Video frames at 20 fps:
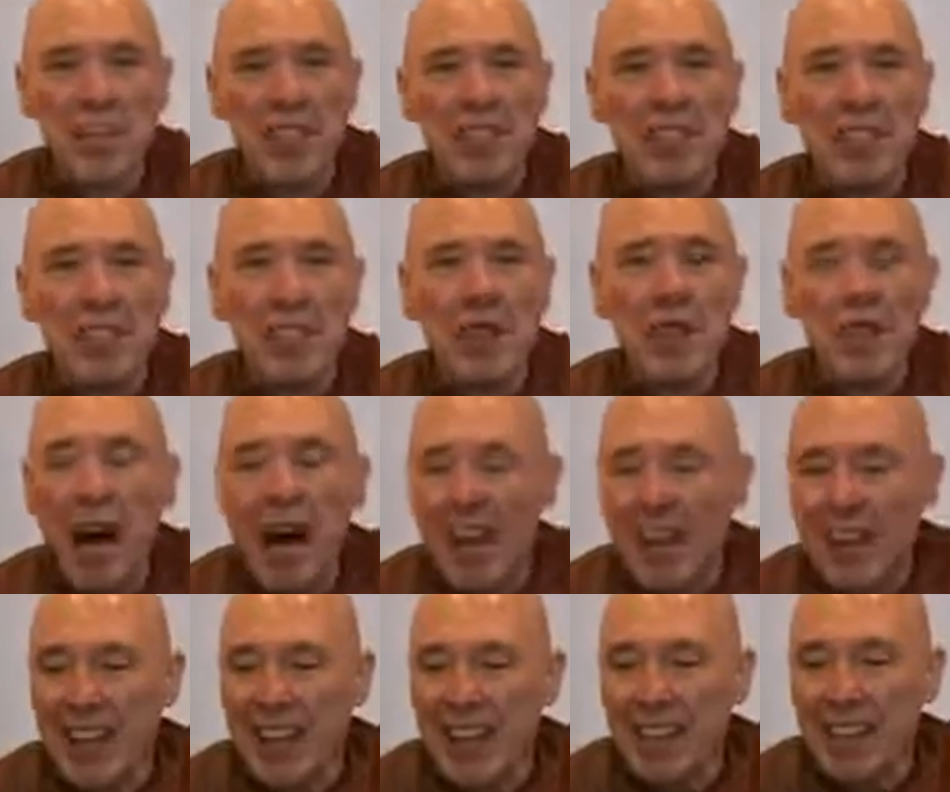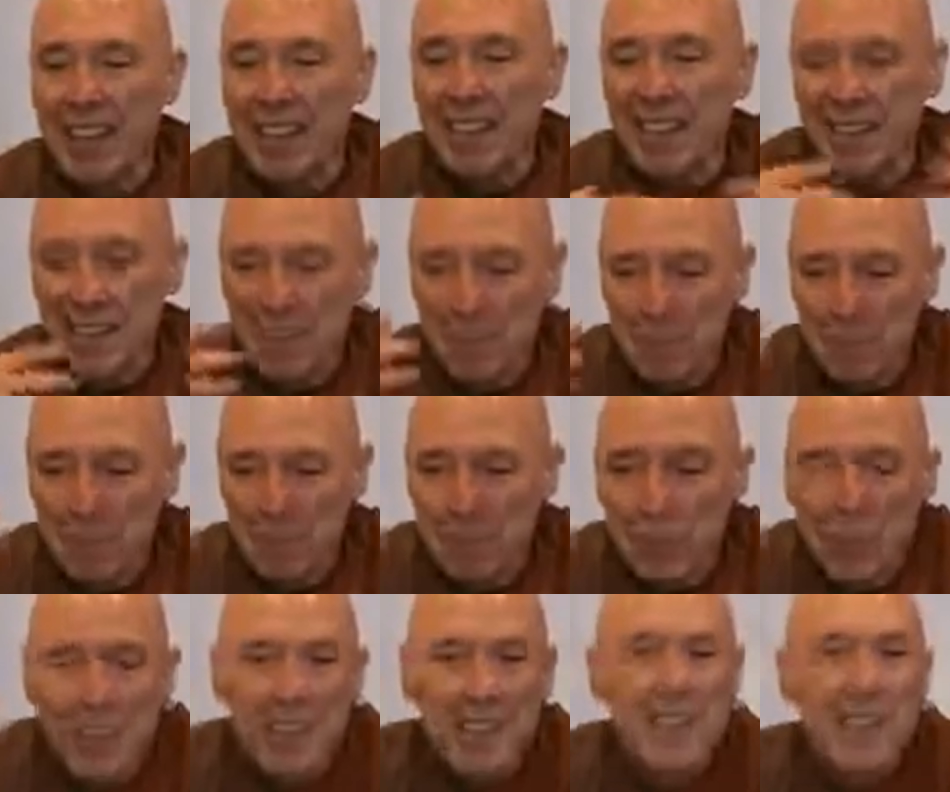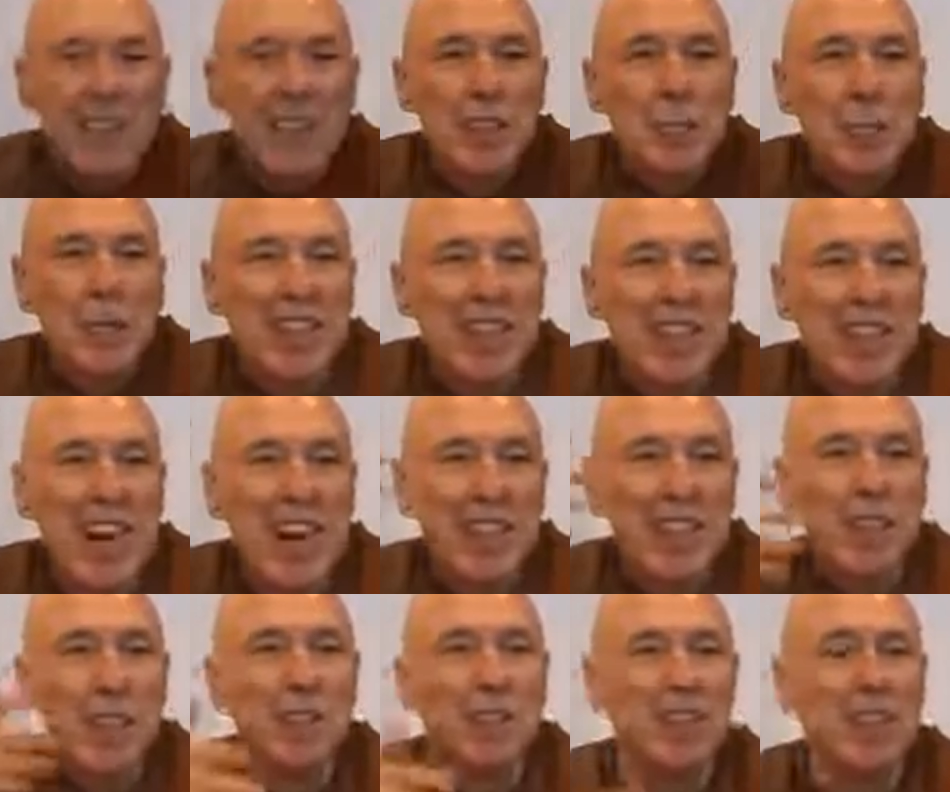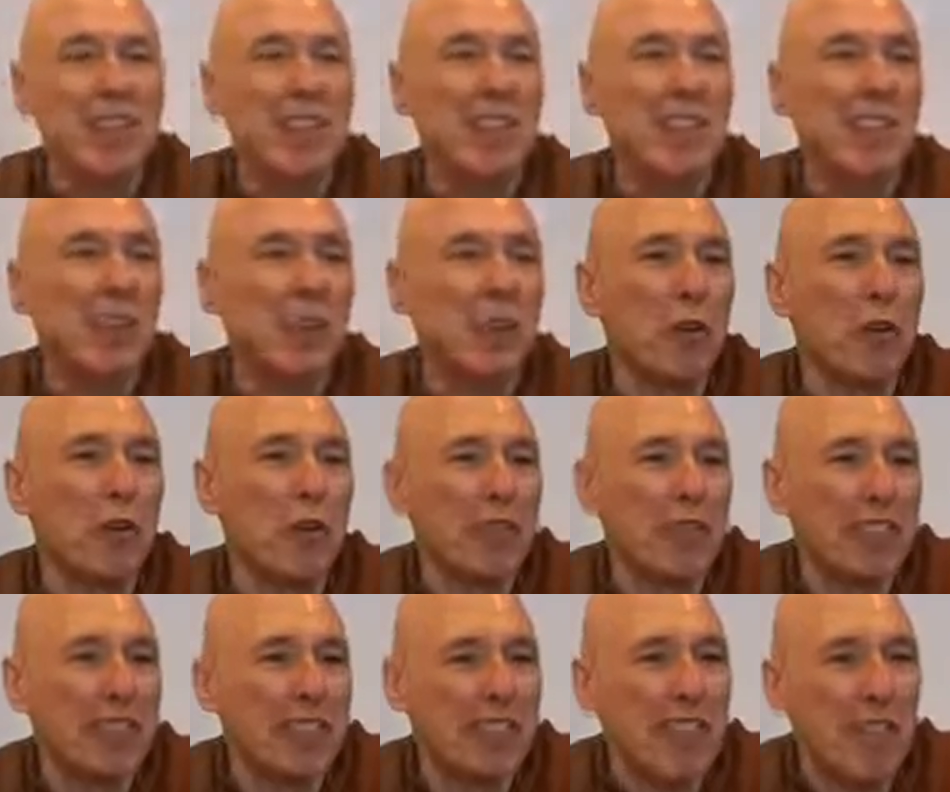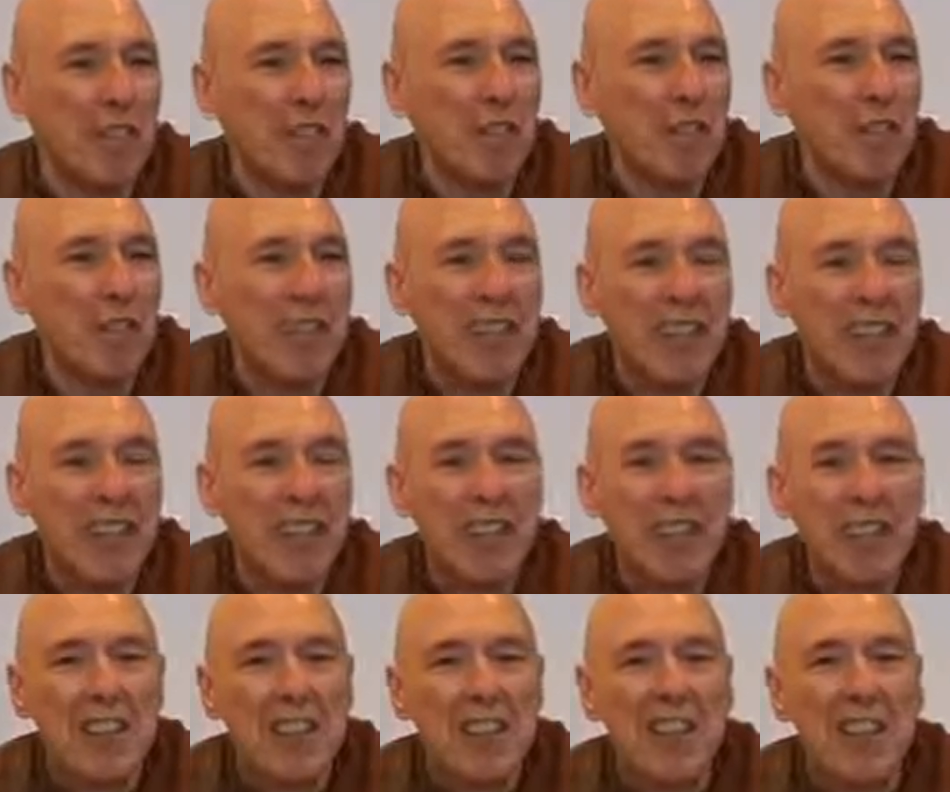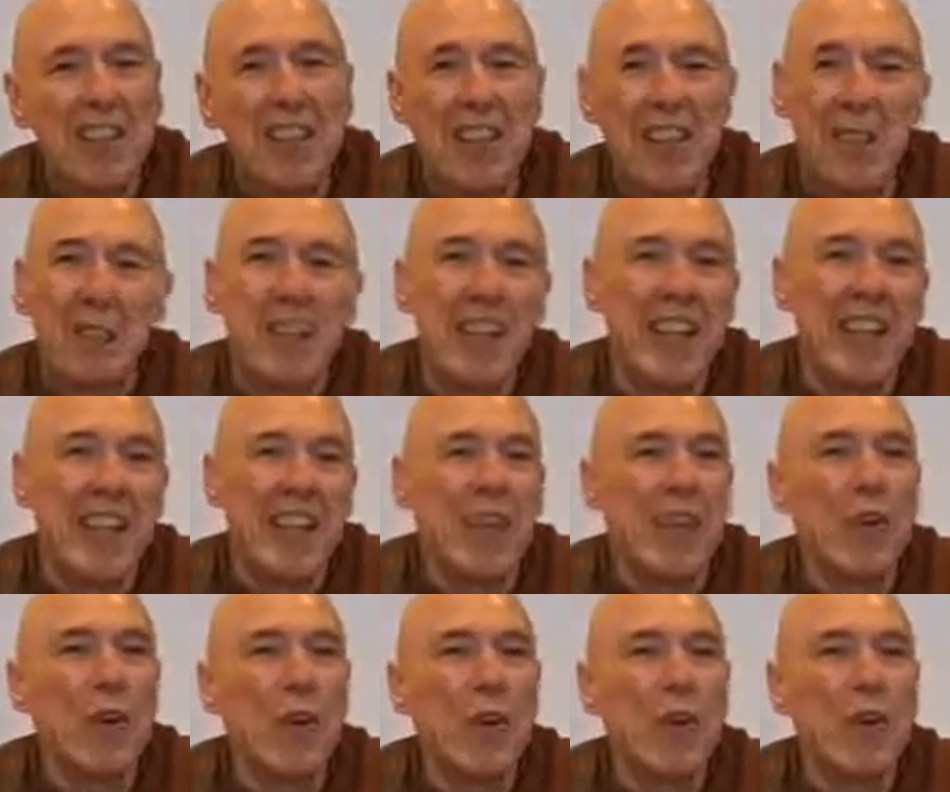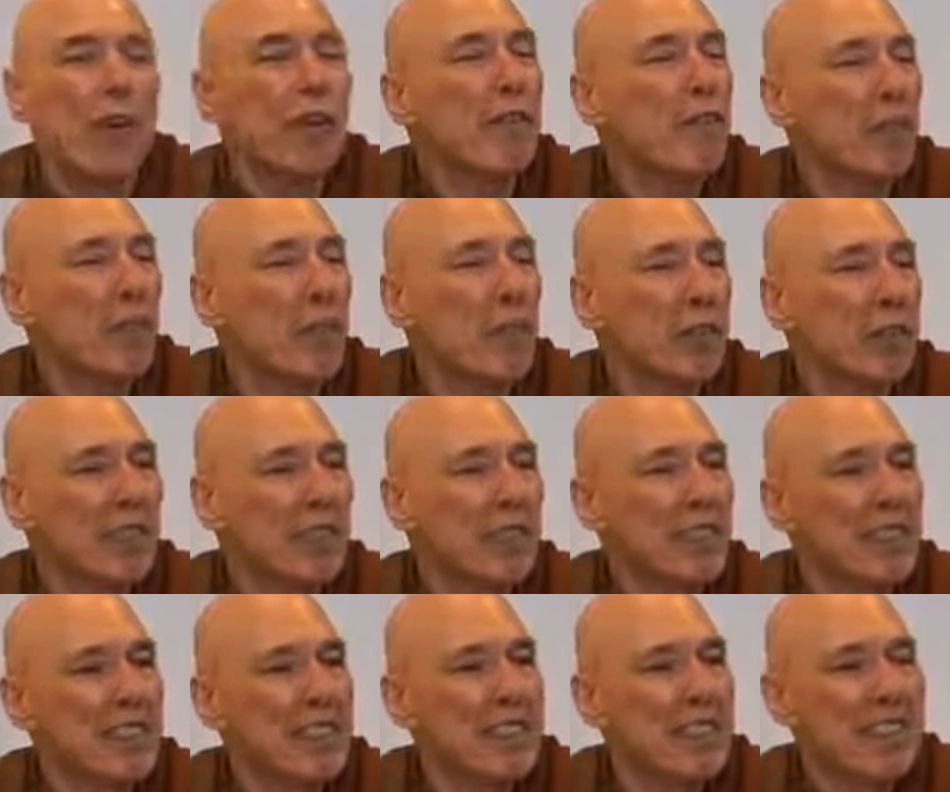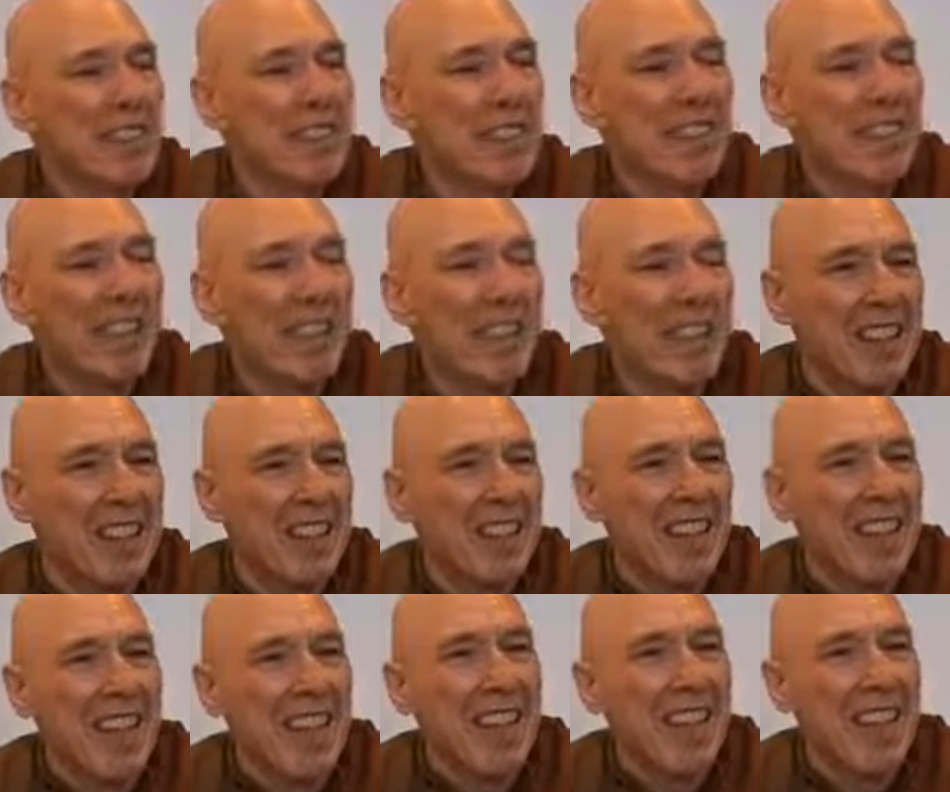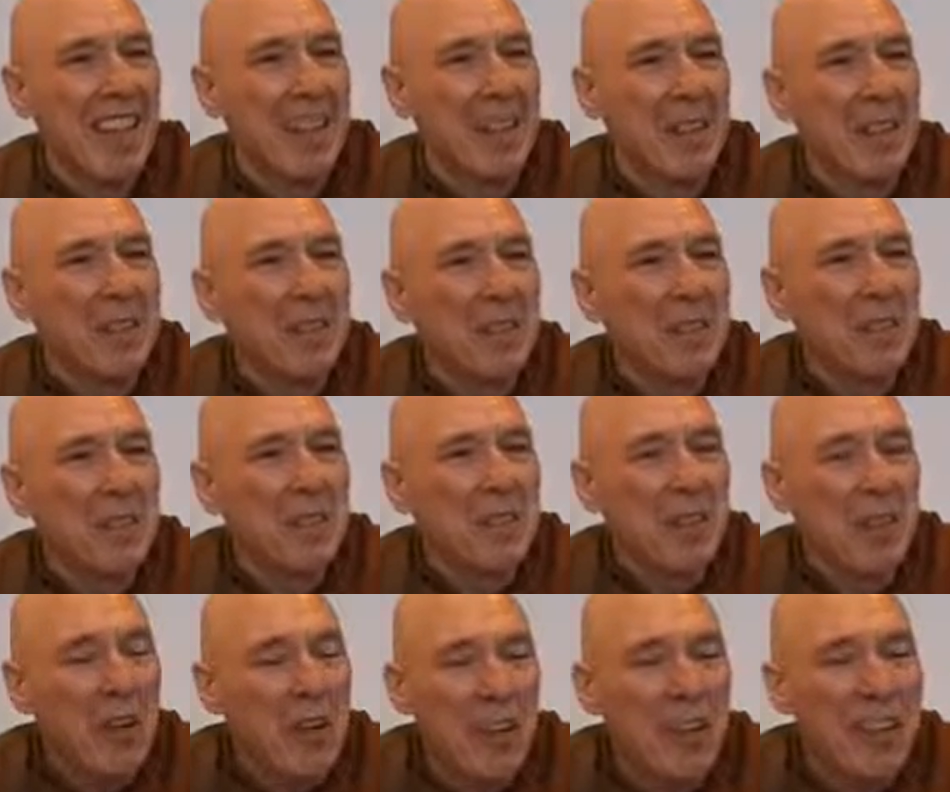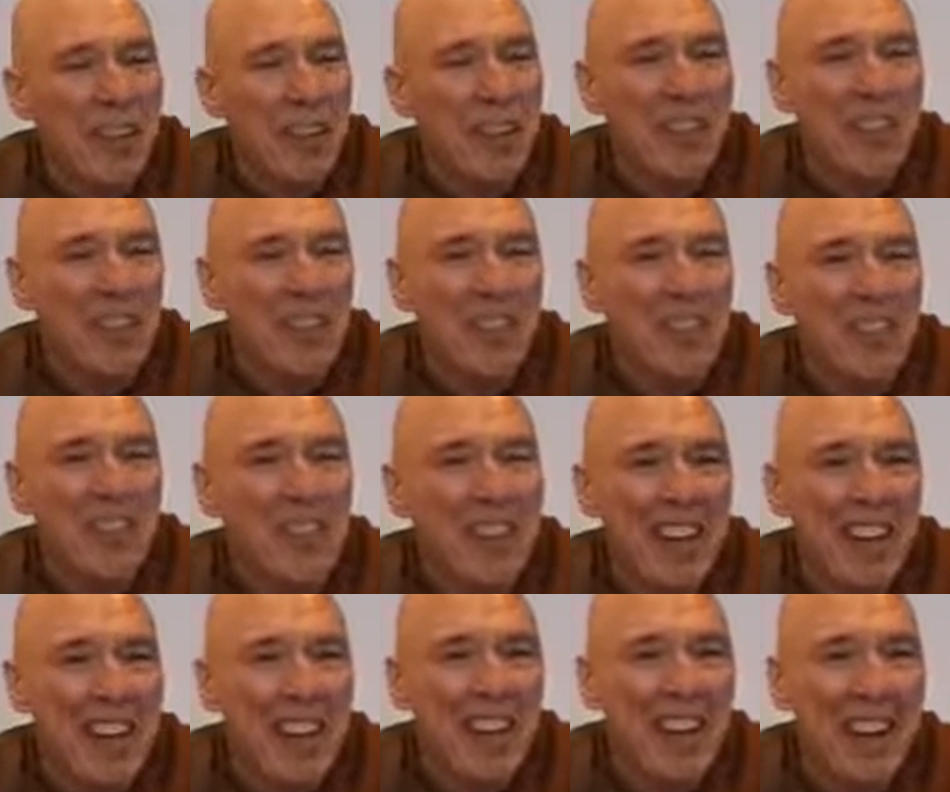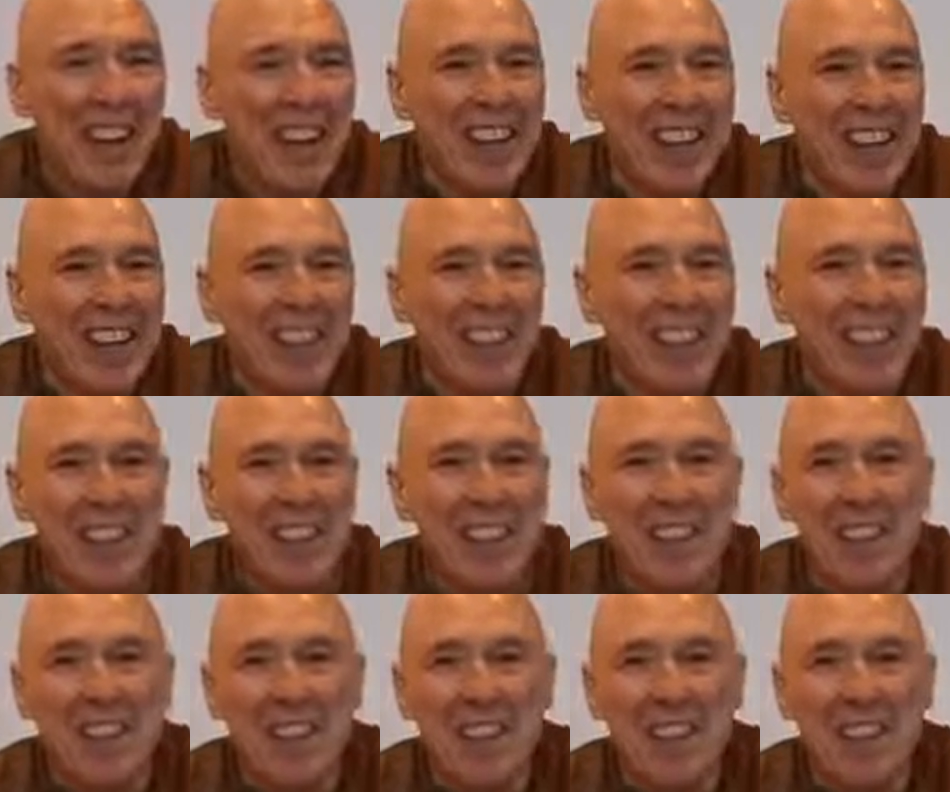So the mind puts this protective shield over itself so that we can have all the faults, and we don't really recognize that,